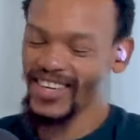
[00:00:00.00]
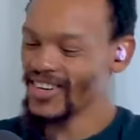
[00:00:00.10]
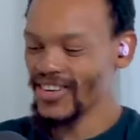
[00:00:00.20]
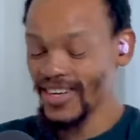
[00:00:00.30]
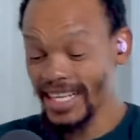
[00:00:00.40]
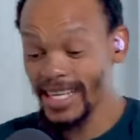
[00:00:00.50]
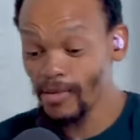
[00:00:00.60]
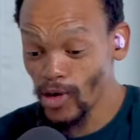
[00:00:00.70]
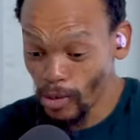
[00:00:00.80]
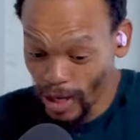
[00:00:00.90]
No, no,
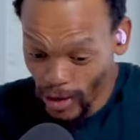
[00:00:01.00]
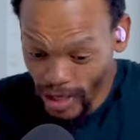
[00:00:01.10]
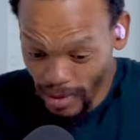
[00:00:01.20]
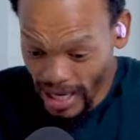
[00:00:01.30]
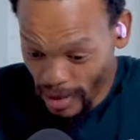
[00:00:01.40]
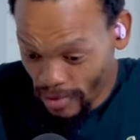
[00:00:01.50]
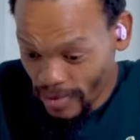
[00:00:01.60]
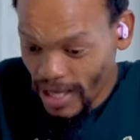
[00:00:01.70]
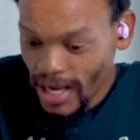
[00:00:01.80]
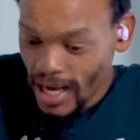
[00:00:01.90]
Nhlamulo Baloy is my name.
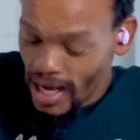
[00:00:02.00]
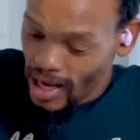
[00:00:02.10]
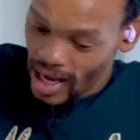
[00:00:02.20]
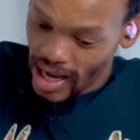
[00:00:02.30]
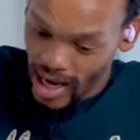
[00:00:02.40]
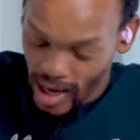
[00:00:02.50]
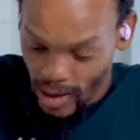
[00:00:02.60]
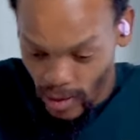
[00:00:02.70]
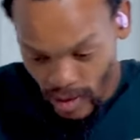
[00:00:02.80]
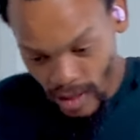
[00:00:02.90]
Baloyi.
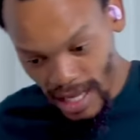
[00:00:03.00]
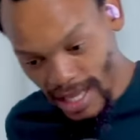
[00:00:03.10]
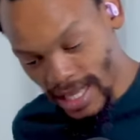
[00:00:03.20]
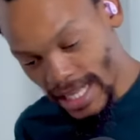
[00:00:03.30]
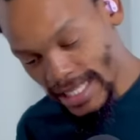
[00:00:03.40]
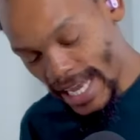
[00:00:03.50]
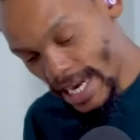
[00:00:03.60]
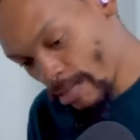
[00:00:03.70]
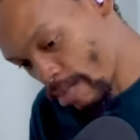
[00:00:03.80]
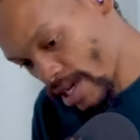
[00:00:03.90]
Uh, and that's
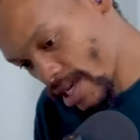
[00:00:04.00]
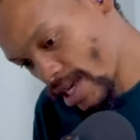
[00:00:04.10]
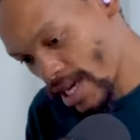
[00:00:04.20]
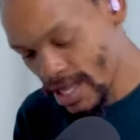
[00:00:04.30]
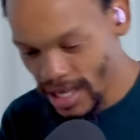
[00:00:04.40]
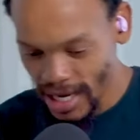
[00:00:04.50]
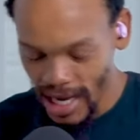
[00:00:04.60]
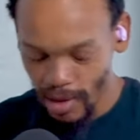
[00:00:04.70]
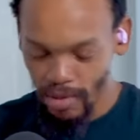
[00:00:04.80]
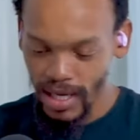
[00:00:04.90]
NB, and
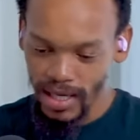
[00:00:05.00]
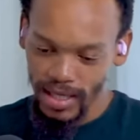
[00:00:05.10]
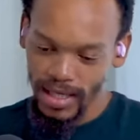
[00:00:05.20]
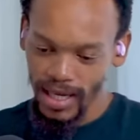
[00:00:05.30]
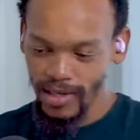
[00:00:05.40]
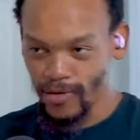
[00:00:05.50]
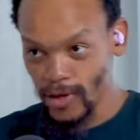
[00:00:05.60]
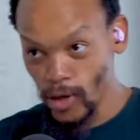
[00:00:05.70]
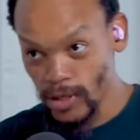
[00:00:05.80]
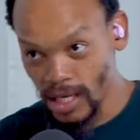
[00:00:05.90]
then NB stands
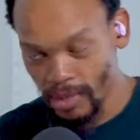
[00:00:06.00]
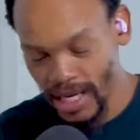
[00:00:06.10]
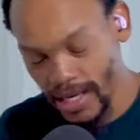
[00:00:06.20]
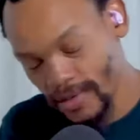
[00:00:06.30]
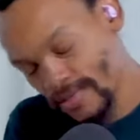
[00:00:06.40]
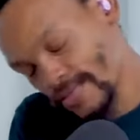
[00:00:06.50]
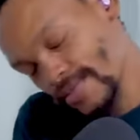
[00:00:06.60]
for Nota Bena.